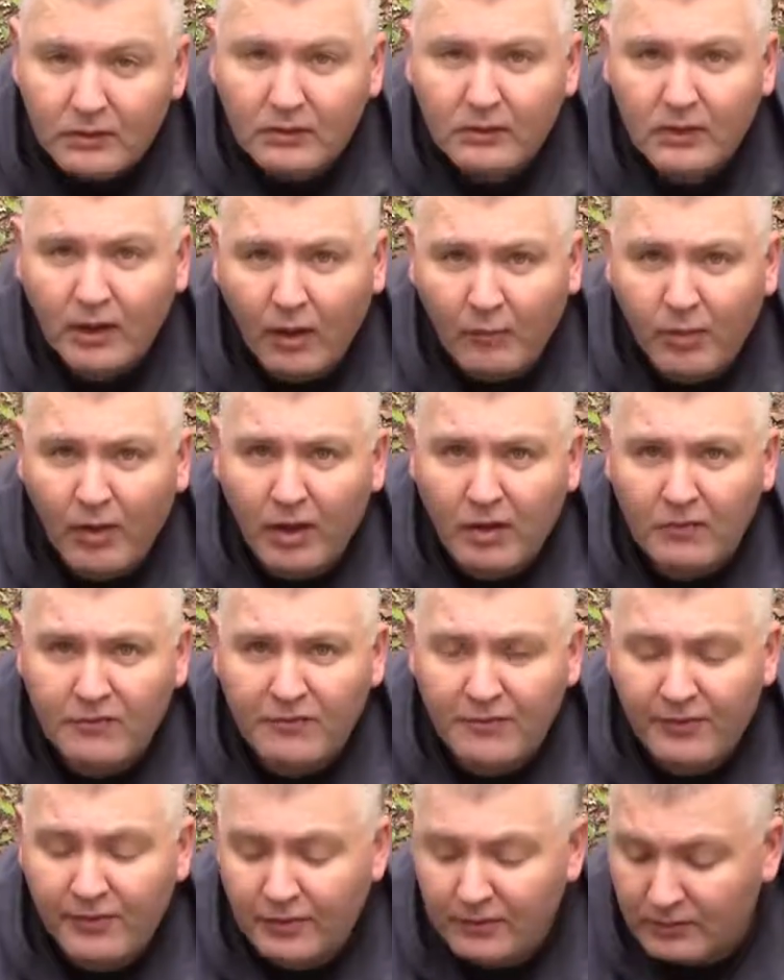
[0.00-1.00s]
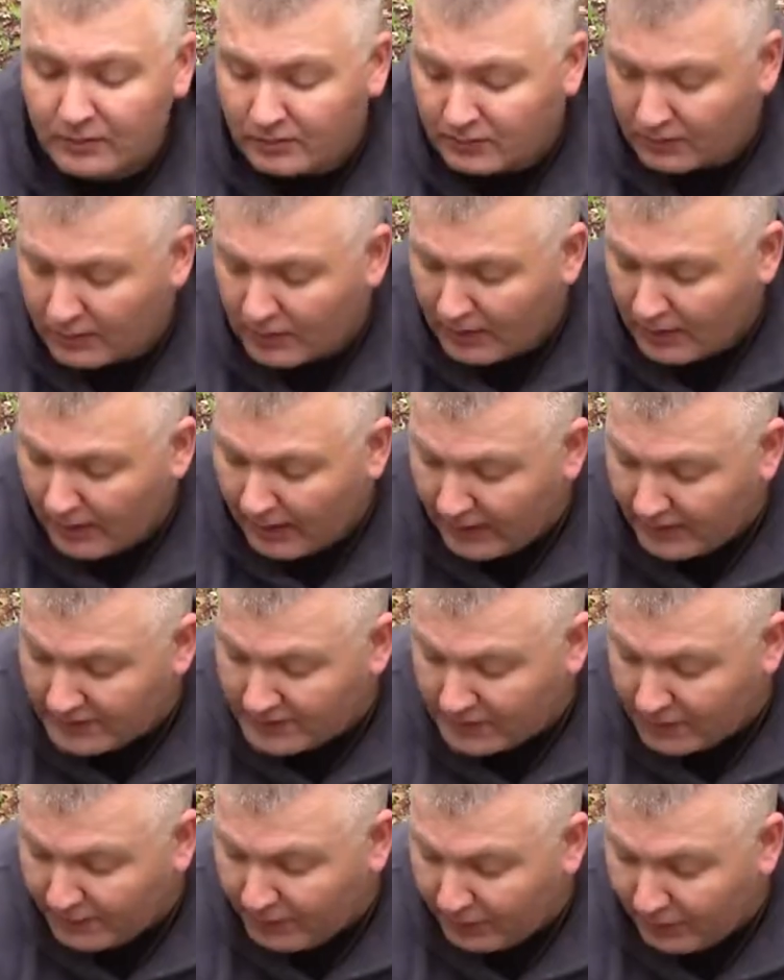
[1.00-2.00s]
above a
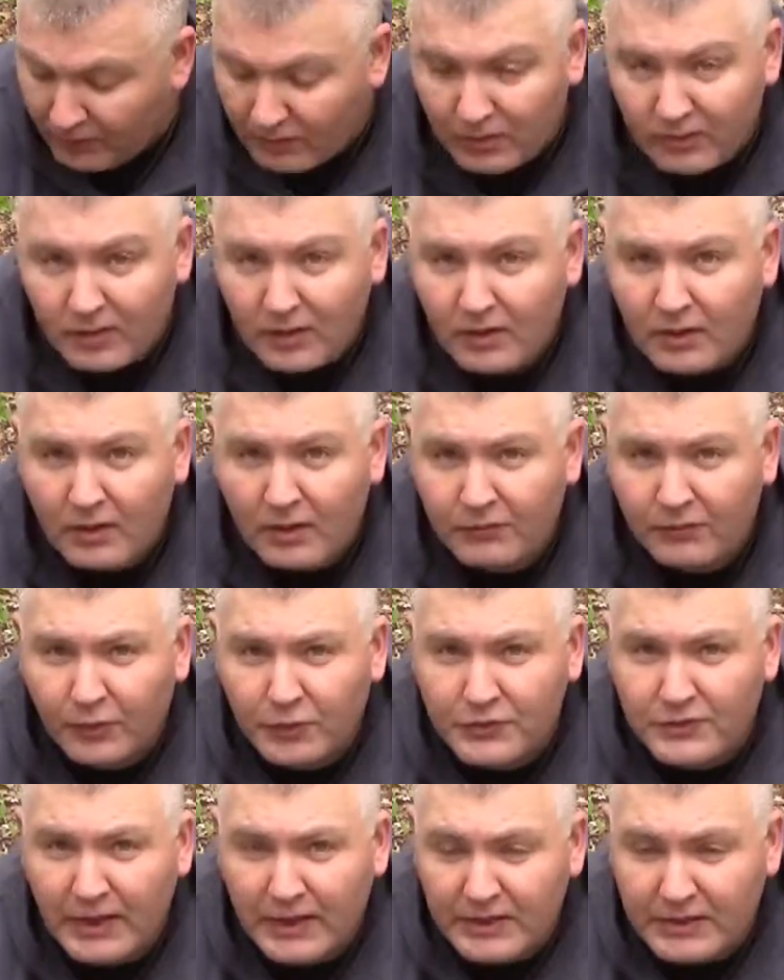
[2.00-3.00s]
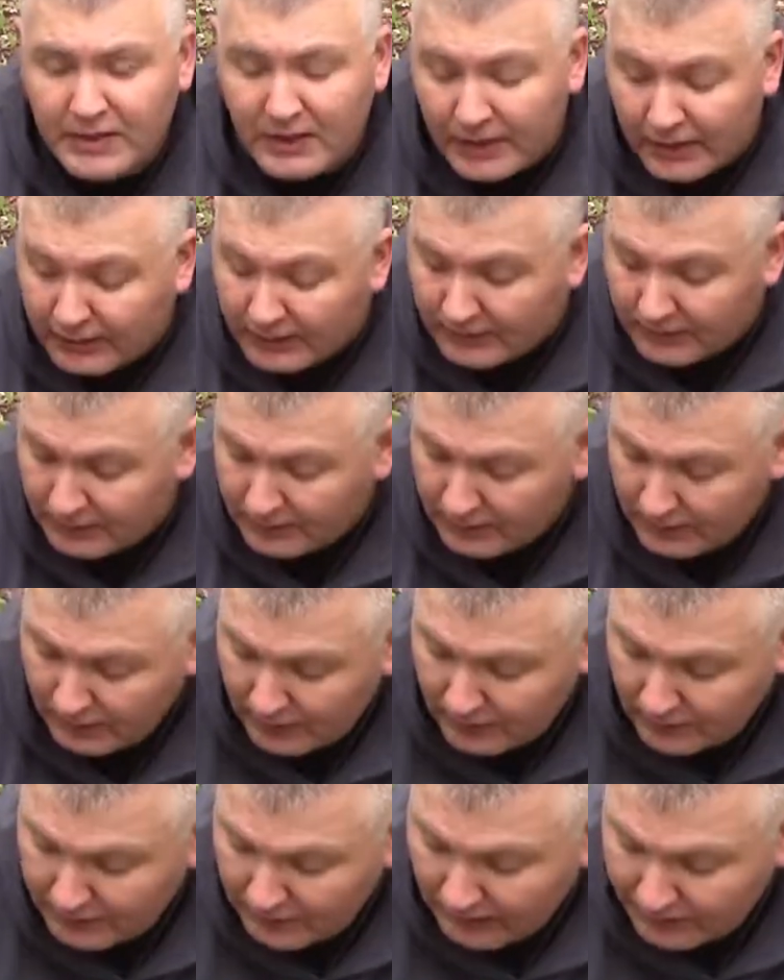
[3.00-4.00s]
simple first aid kit
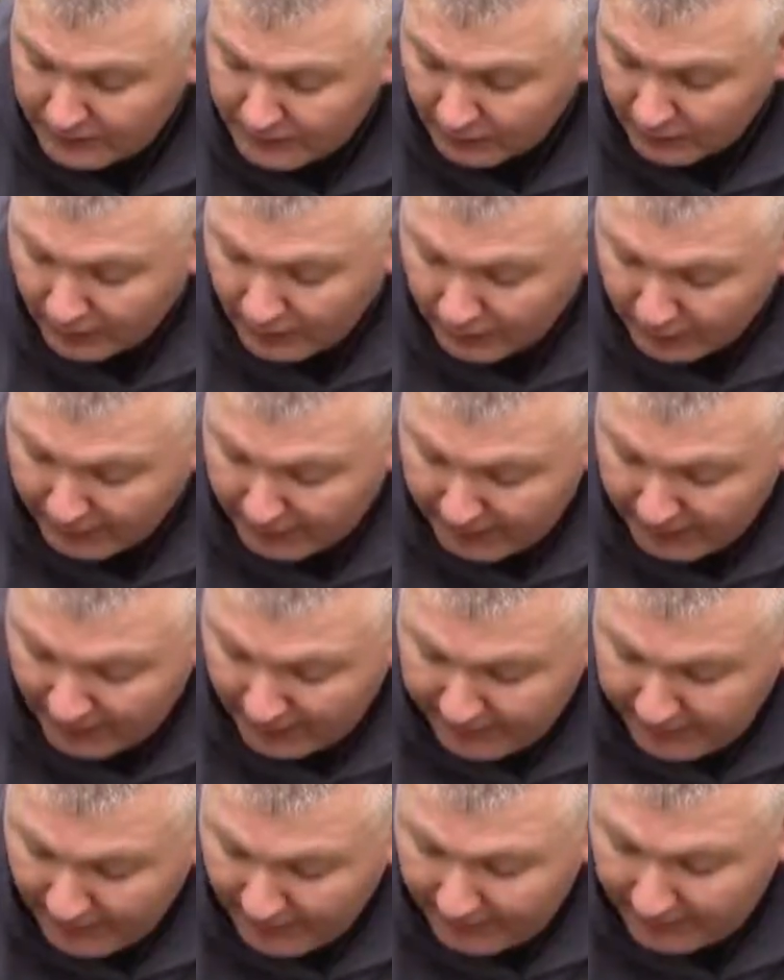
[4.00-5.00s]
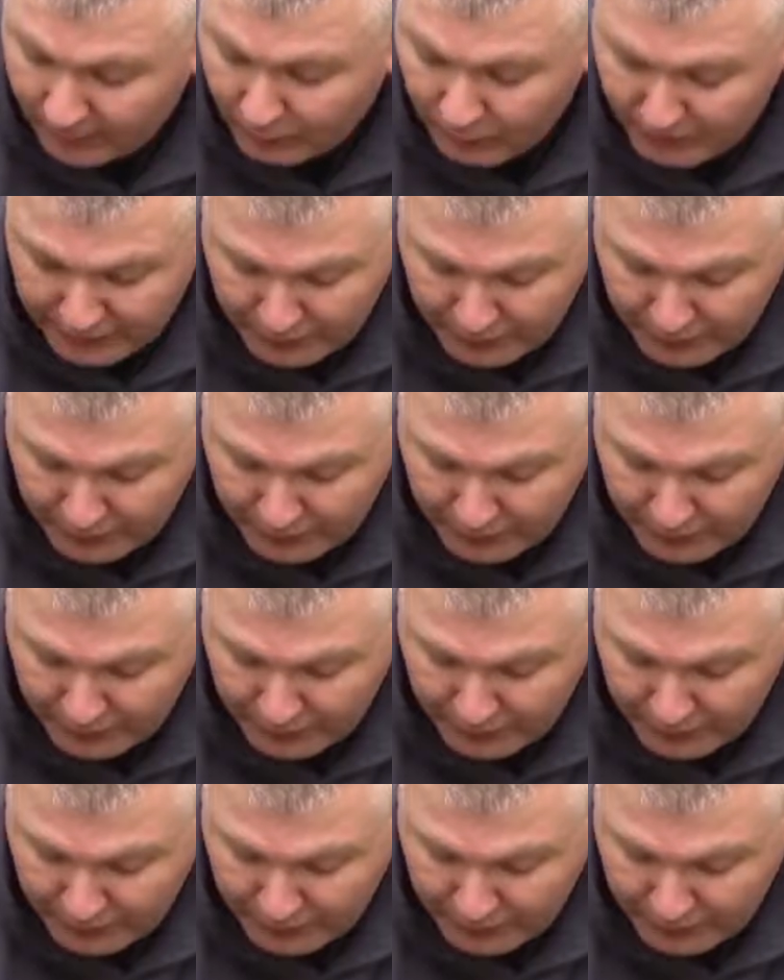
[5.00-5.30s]
that you're going to bring backpacking with